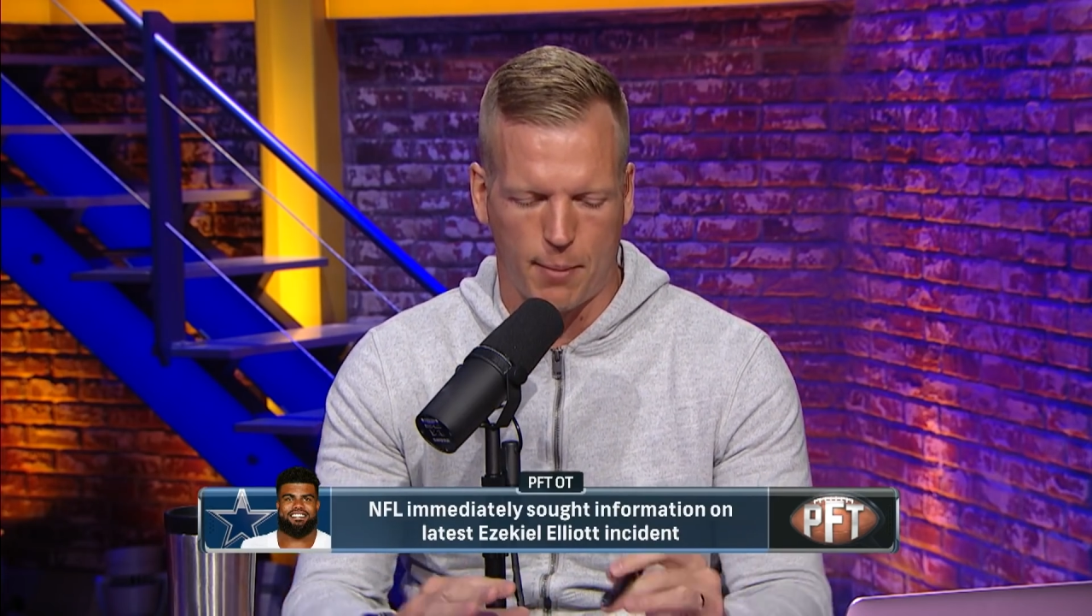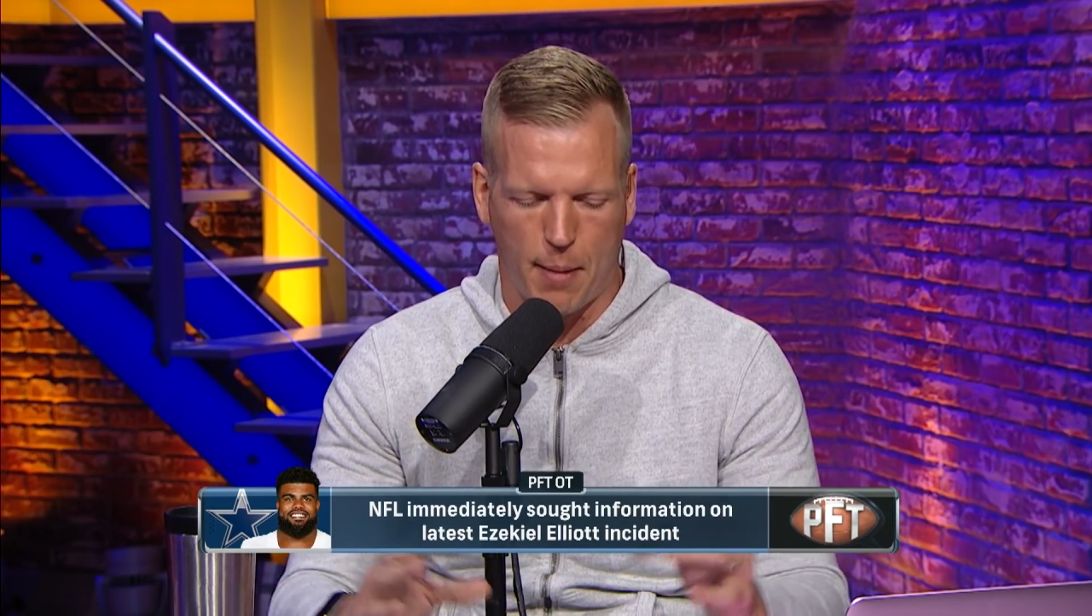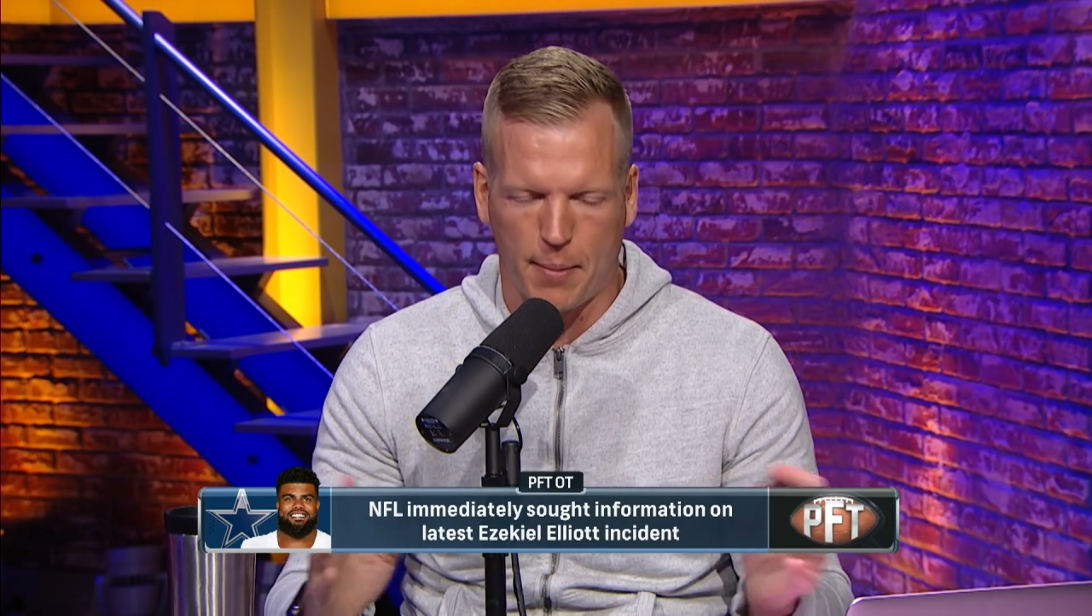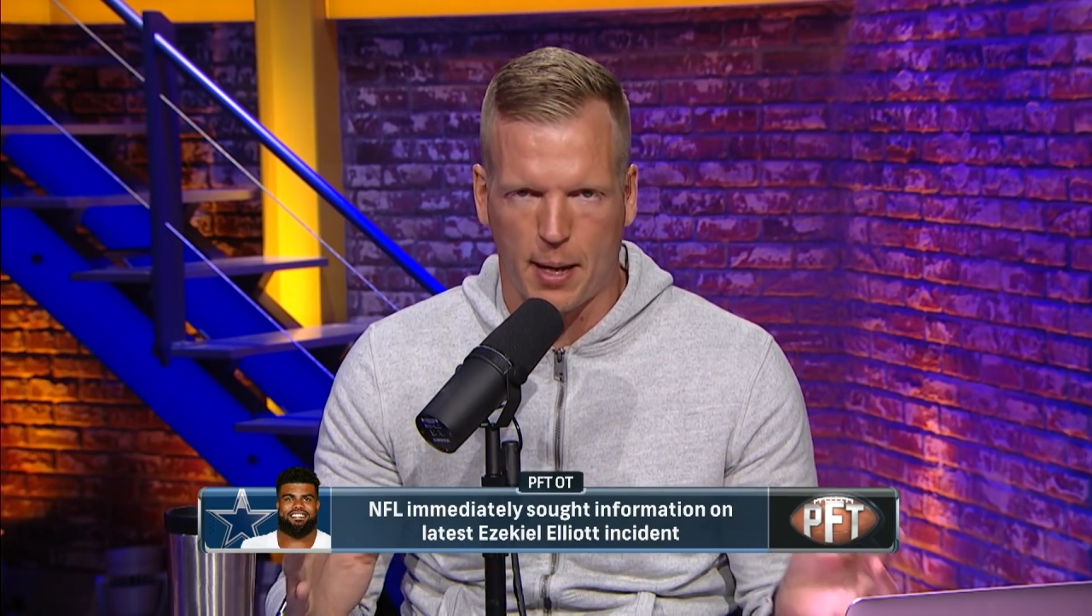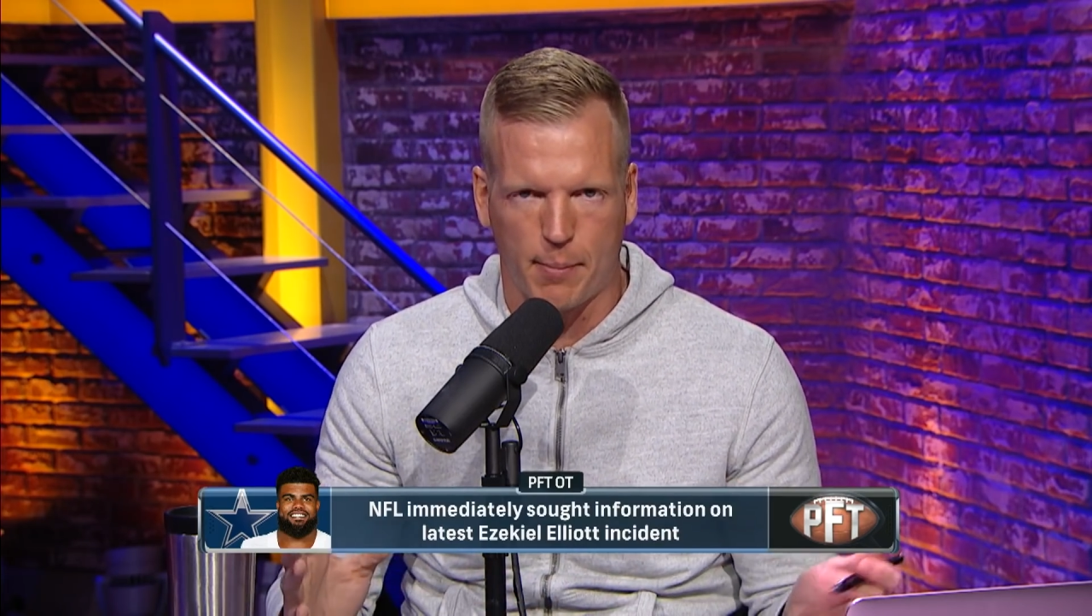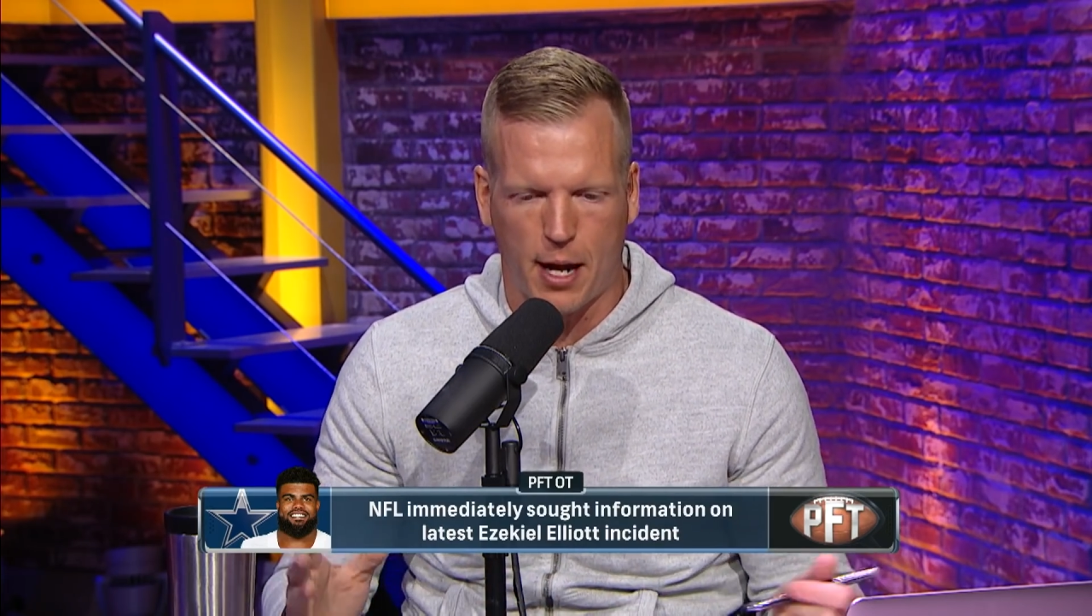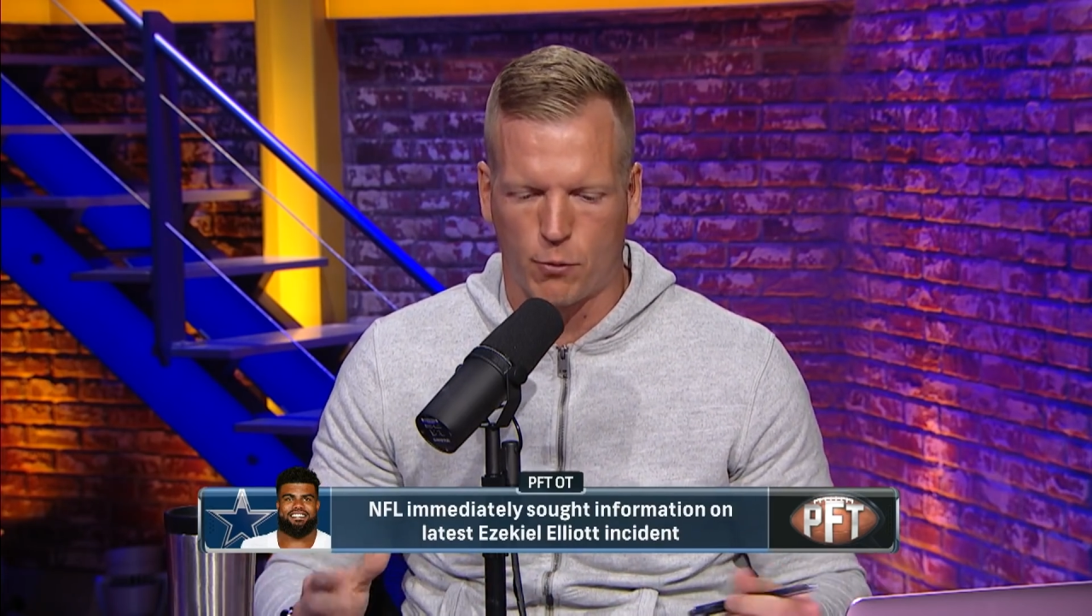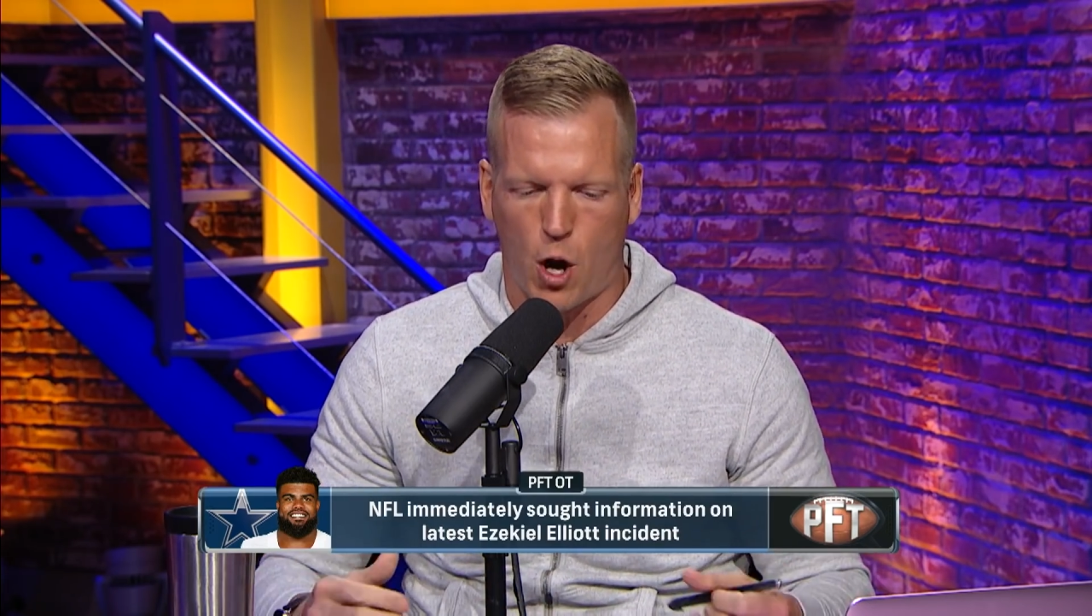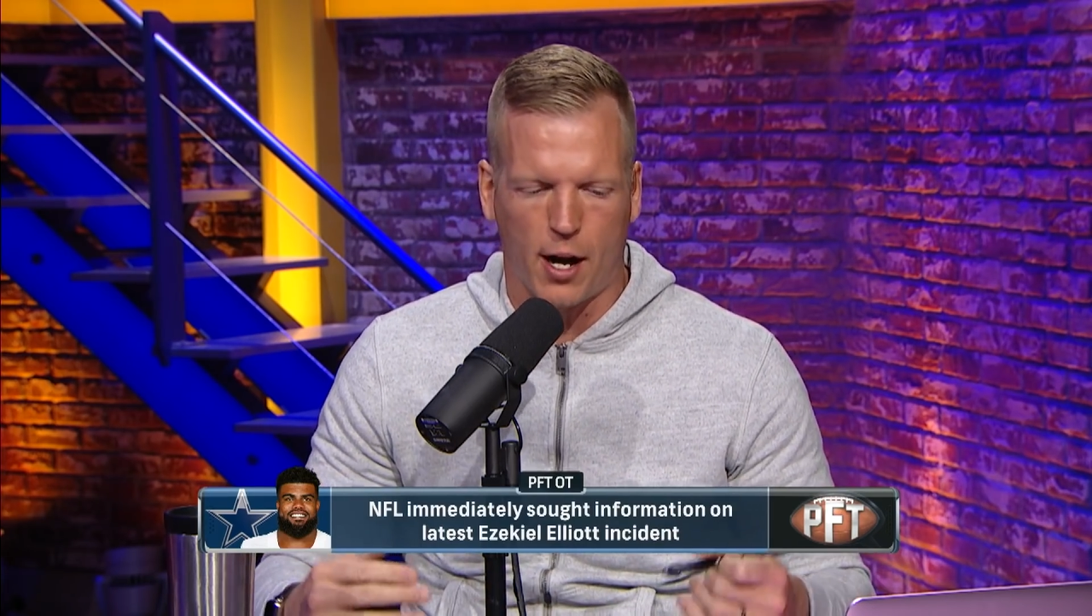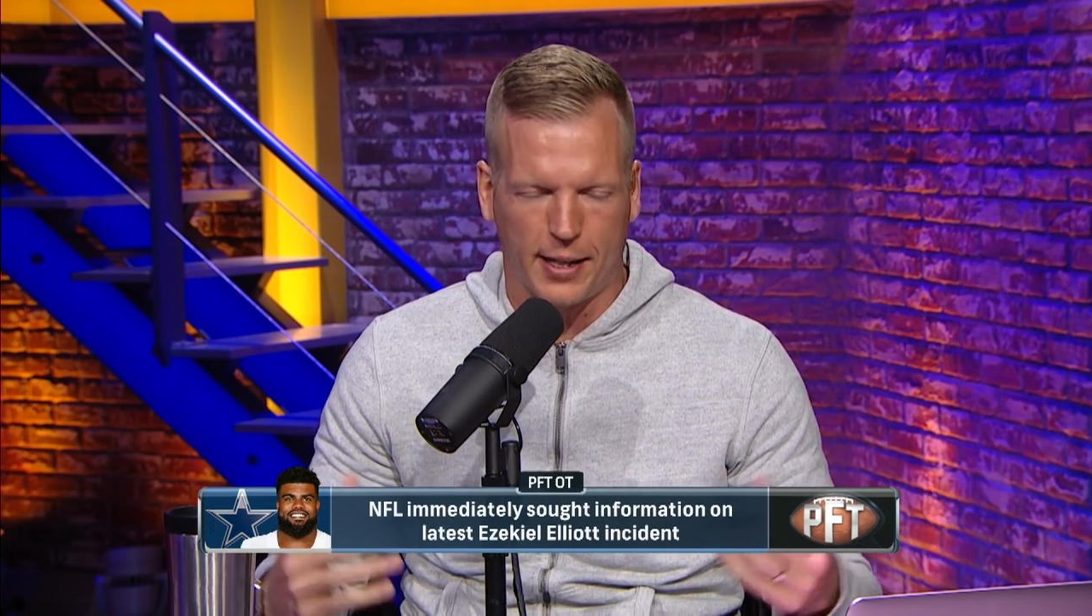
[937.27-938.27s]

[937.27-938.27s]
maybe I'm not wrong.